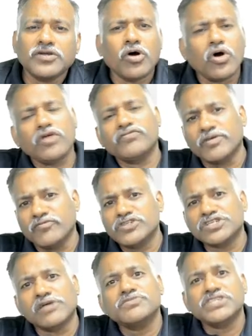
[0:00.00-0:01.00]
All of them
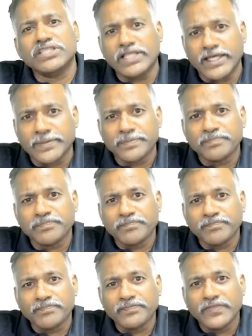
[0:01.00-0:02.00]
which comes in there.
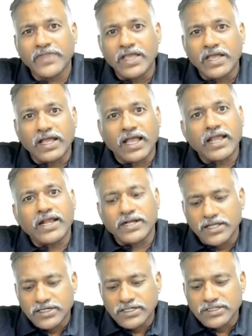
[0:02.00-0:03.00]

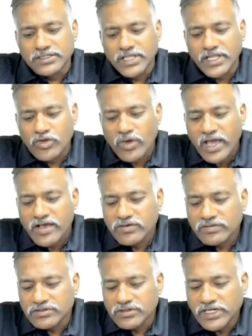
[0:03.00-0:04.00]
And then you
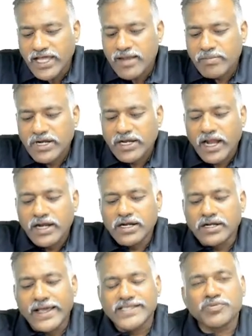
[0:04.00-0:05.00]
have retirement and
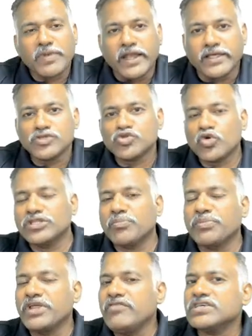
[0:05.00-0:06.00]
tax planning. So in the
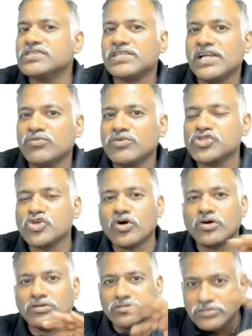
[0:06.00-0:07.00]
previous slide, we
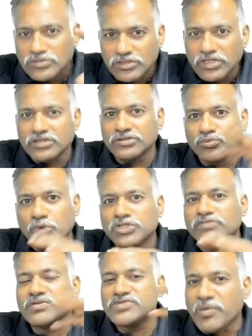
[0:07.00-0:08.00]
saw both
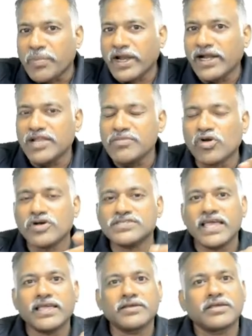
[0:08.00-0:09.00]
of them separately because
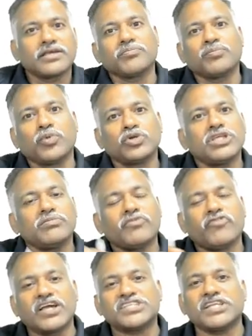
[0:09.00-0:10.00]
I put them
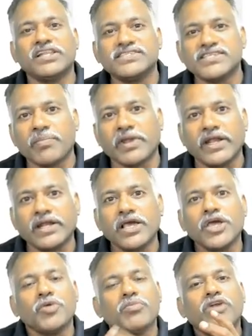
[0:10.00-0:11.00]
functionally separate.
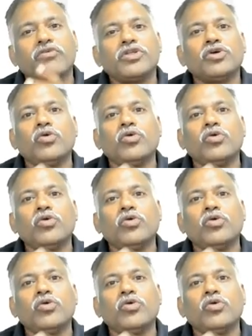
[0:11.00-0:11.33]
But when you